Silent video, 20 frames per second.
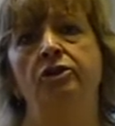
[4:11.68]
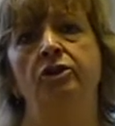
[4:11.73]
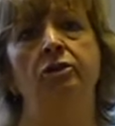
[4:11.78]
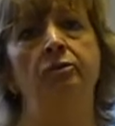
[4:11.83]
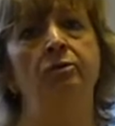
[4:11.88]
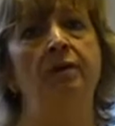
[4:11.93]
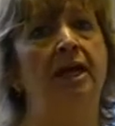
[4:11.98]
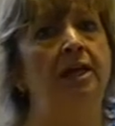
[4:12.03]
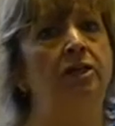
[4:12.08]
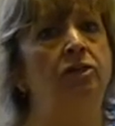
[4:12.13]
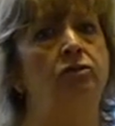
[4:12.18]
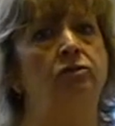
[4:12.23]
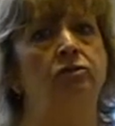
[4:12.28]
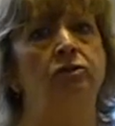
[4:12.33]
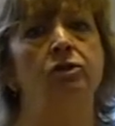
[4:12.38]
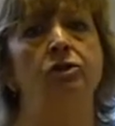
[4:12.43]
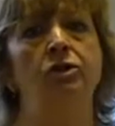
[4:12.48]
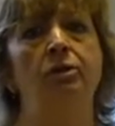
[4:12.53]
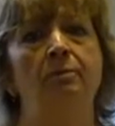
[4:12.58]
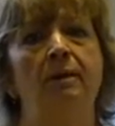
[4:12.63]
new
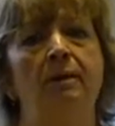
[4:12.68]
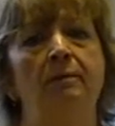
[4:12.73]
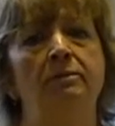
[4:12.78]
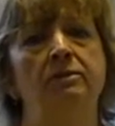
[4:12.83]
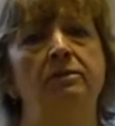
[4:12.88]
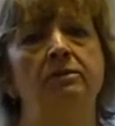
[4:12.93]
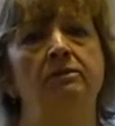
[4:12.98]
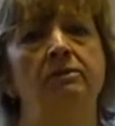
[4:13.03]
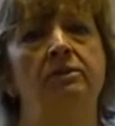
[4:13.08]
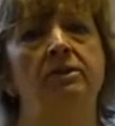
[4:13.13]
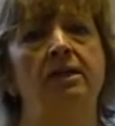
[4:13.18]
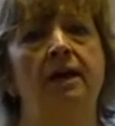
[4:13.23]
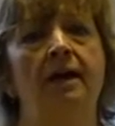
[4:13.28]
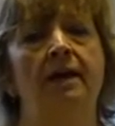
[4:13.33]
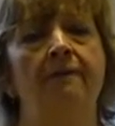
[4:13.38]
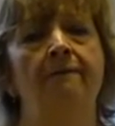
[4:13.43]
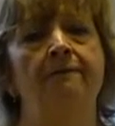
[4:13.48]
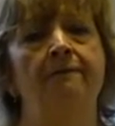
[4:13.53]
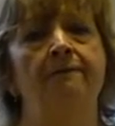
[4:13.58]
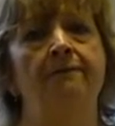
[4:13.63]
lecturers, new members of
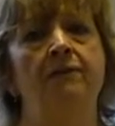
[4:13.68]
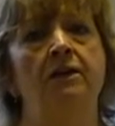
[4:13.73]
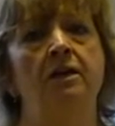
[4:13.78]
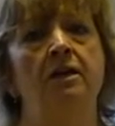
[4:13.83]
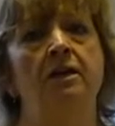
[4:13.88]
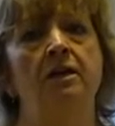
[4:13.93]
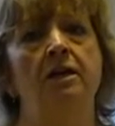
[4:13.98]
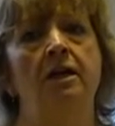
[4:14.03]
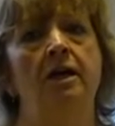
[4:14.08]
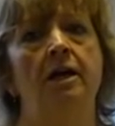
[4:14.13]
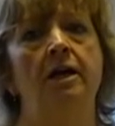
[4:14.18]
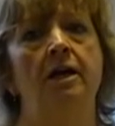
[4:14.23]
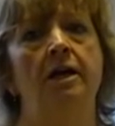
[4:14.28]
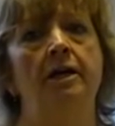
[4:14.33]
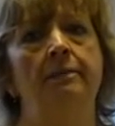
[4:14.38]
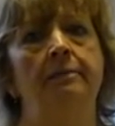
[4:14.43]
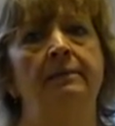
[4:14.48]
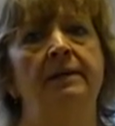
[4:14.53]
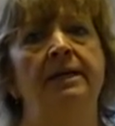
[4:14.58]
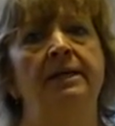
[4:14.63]
staff,
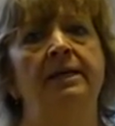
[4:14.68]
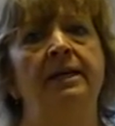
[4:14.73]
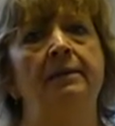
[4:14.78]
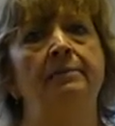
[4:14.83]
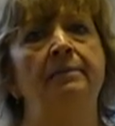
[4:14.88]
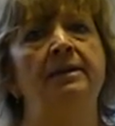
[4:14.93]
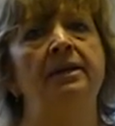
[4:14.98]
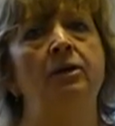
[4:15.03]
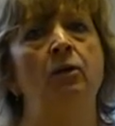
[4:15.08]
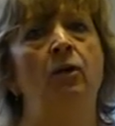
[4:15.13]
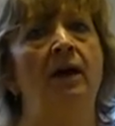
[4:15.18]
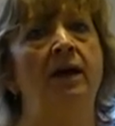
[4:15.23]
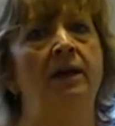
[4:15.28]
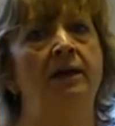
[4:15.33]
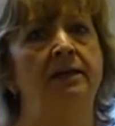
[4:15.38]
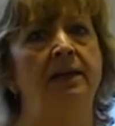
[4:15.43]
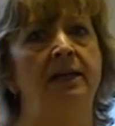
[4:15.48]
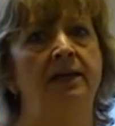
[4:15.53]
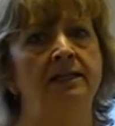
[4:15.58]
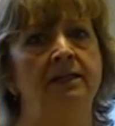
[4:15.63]
it can be quite
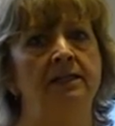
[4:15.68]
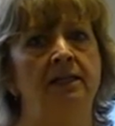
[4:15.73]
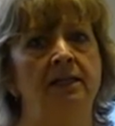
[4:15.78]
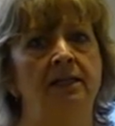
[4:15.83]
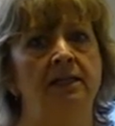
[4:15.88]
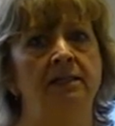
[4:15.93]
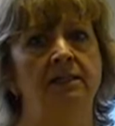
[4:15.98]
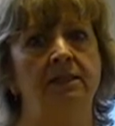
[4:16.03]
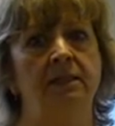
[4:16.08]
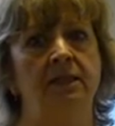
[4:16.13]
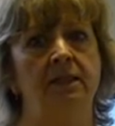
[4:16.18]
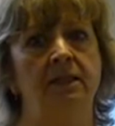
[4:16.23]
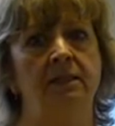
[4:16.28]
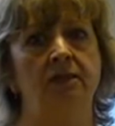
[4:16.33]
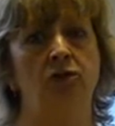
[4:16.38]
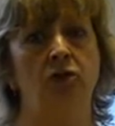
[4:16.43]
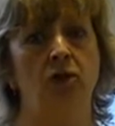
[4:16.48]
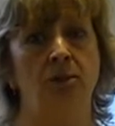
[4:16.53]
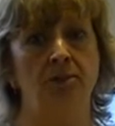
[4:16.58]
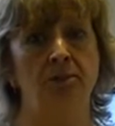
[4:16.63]
an isolating
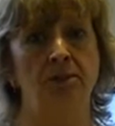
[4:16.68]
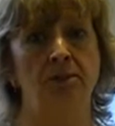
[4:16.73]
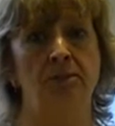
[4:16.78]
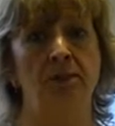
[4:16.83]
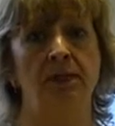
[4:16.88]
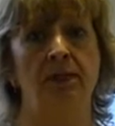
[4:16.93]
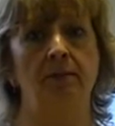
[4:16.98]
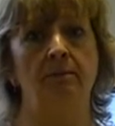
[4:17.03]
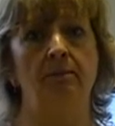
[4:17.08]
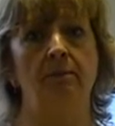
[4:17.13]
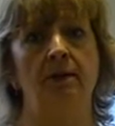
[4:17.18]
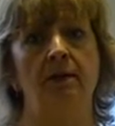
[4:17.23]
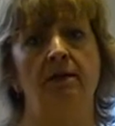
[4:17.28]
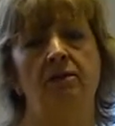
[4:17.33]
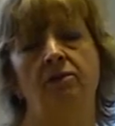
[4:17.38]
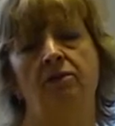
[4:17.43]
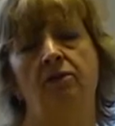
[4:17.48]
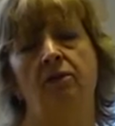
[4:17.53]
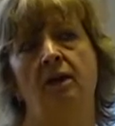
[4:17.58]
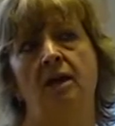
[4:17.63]
job to begin
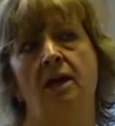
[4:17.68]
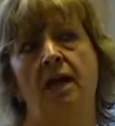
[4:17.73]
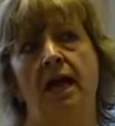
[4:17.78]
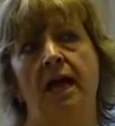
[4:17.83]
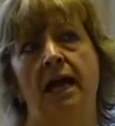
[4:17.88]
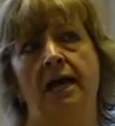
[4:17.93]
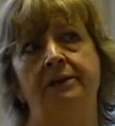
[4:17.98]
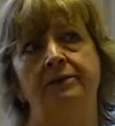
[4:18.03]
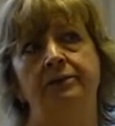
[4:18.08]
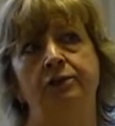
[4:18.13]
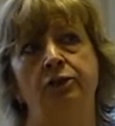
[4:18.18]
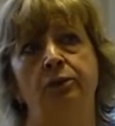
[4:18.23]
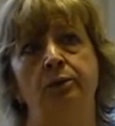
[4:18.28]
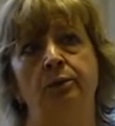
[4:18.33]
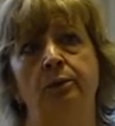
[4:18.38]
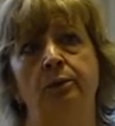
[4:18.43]
with, and you